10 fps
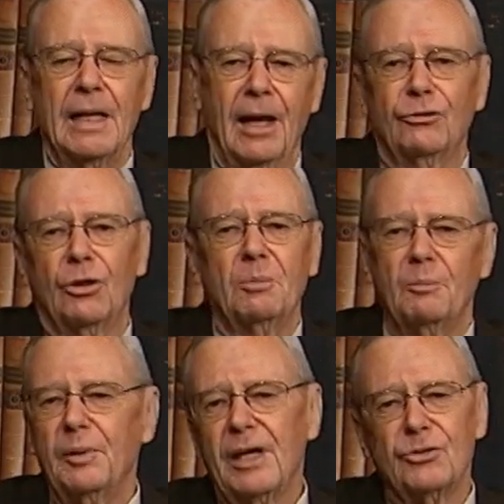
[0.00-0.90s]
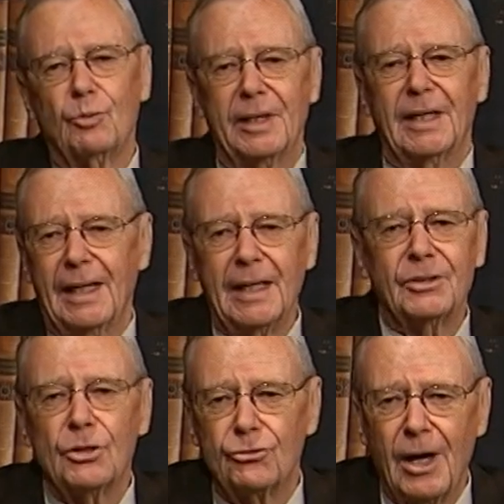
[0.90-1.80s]
As human beings, we
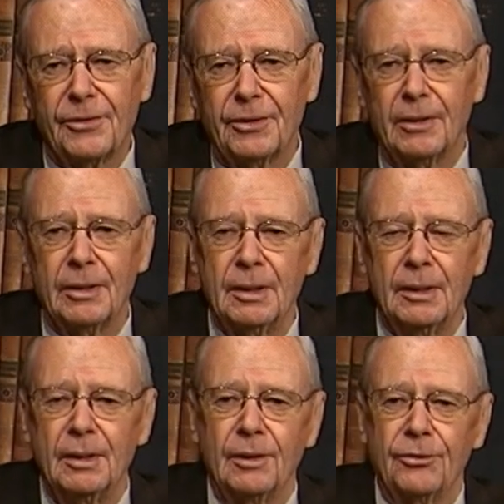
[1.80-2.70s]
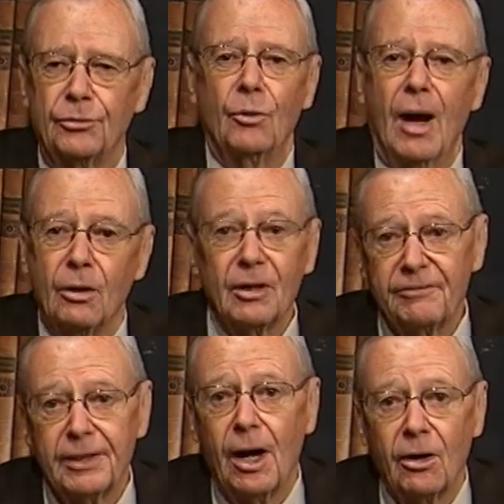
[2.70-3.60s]
connect each other through our
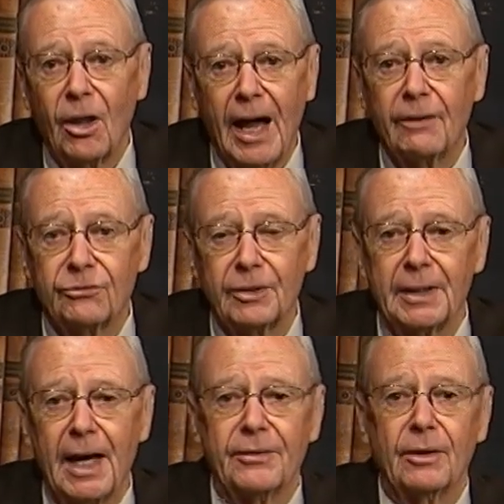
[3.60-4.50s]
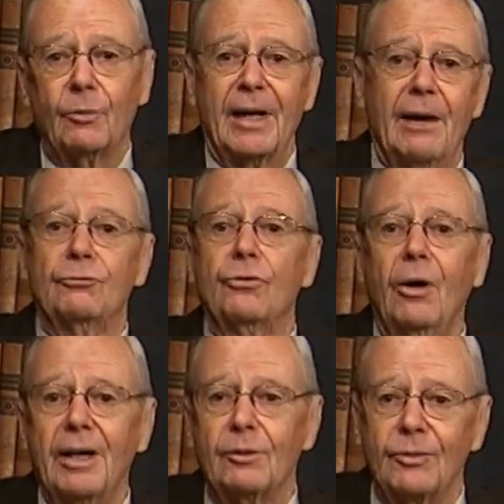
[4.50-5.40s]
living our lives together. We have
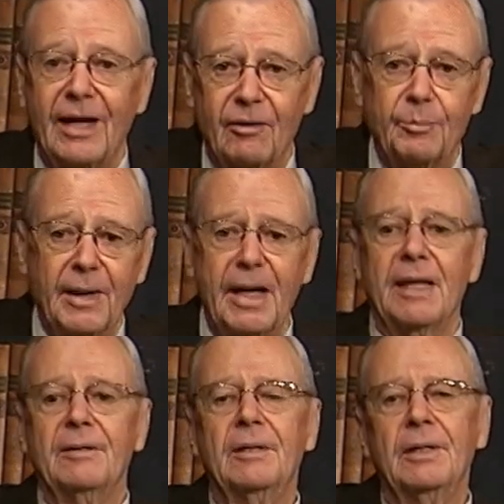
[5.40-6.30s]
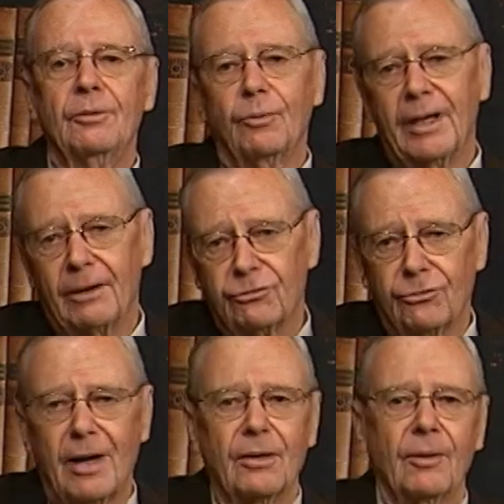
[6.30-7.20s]
joy and we have pain, we have
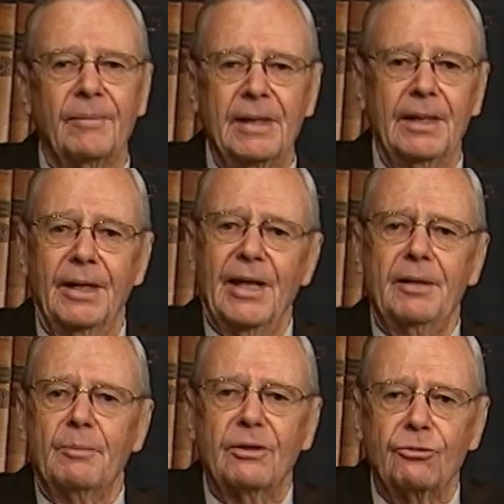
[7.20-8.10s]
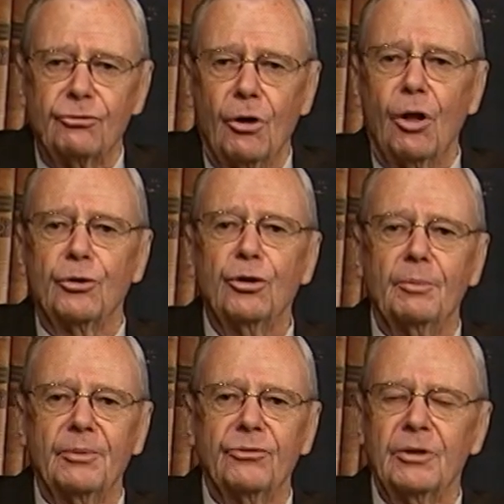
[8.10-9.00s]
struggle, and that makes us all
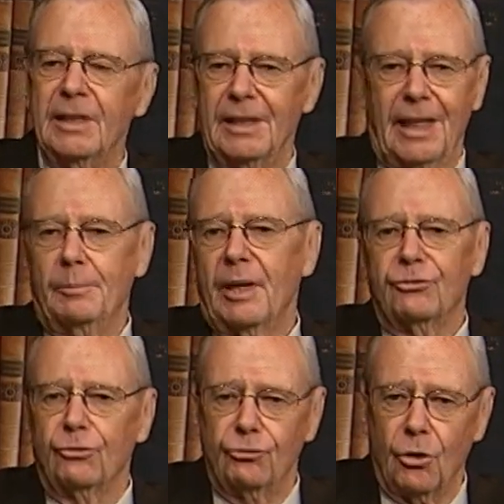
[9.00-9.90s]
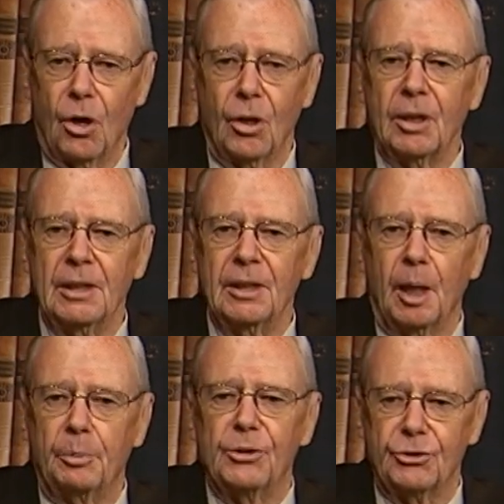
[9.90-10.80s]
humans. That makes us all
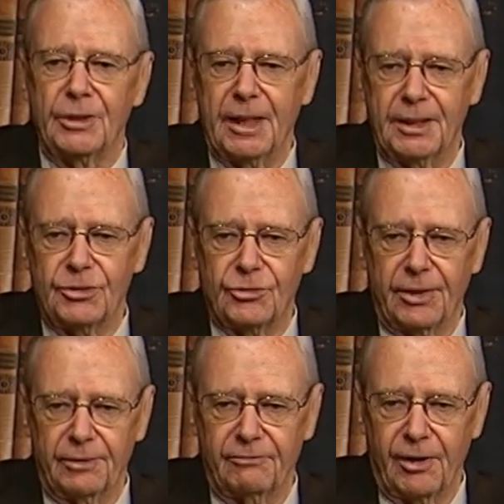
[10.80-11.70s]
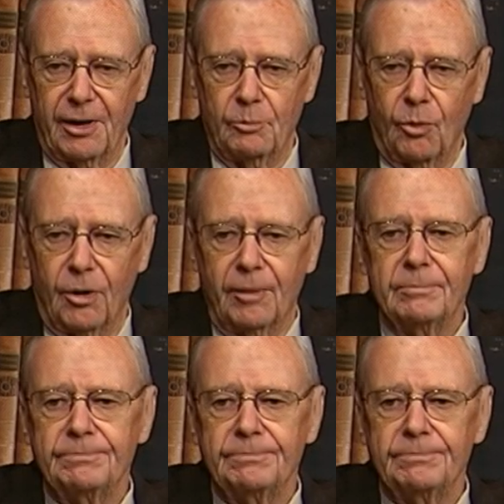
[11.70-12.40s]
appreciate each other very more.